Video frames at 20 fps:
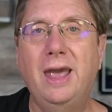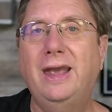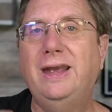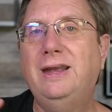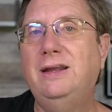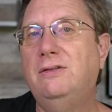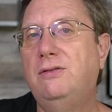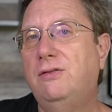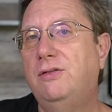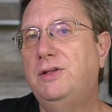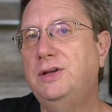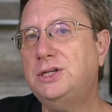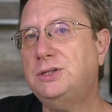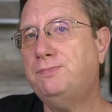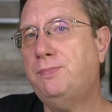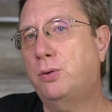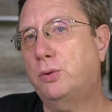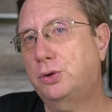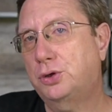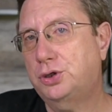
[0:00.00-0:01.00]
In this
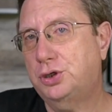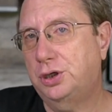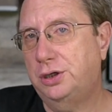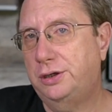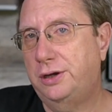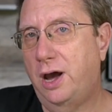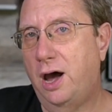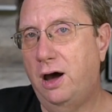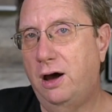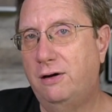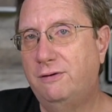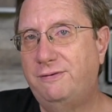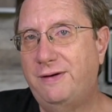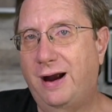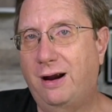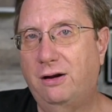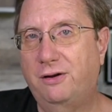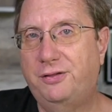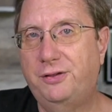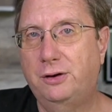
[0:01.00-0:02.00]
portion of
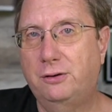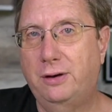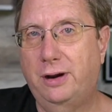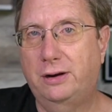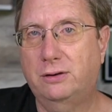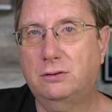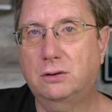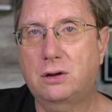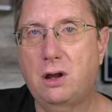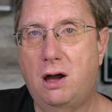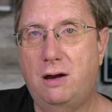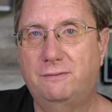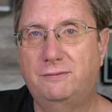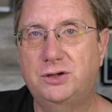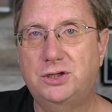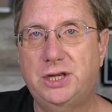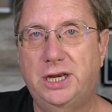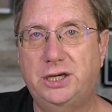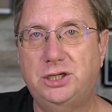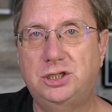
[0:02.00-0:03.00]
our theoretical
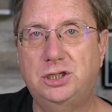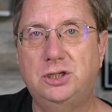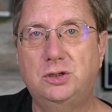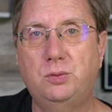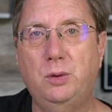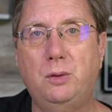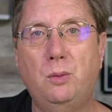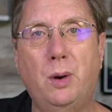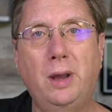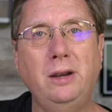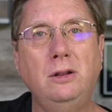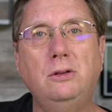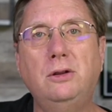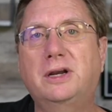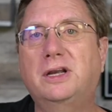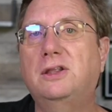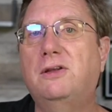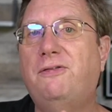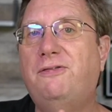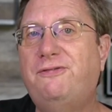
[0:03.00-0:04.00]
conversations, we want to
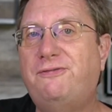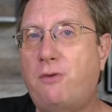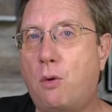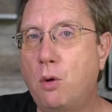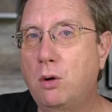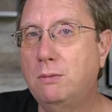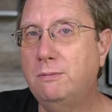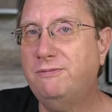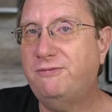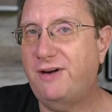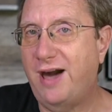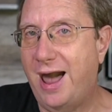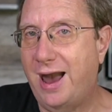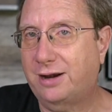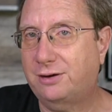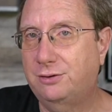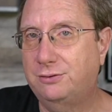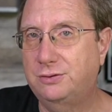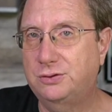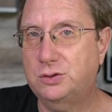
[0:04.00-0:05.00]
look at the form
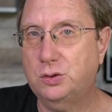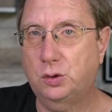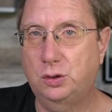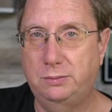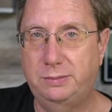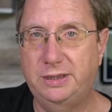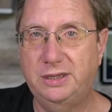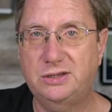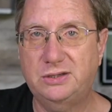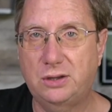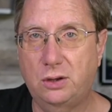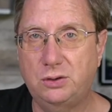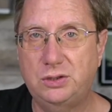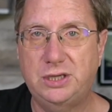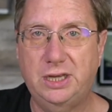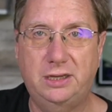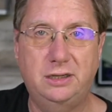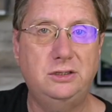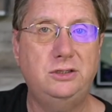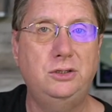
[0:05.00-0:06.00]
factor that's going to be
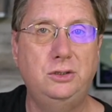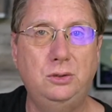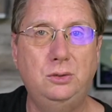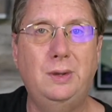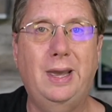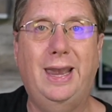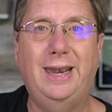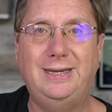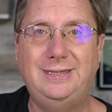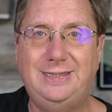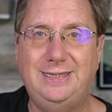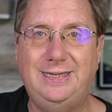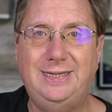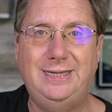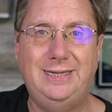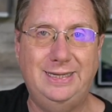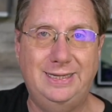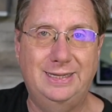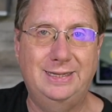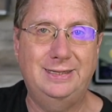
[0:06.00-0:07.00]
associated to a
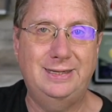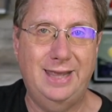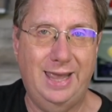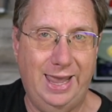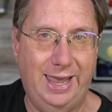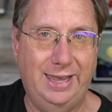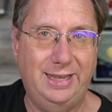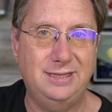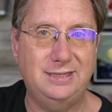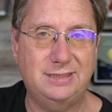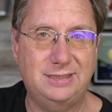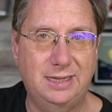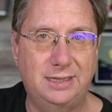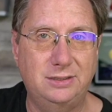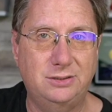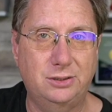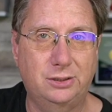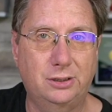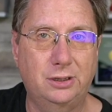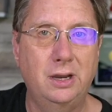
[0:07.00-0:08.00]
DNA
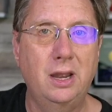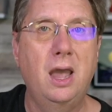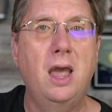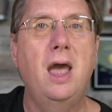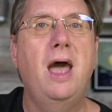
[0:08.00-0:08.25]
center.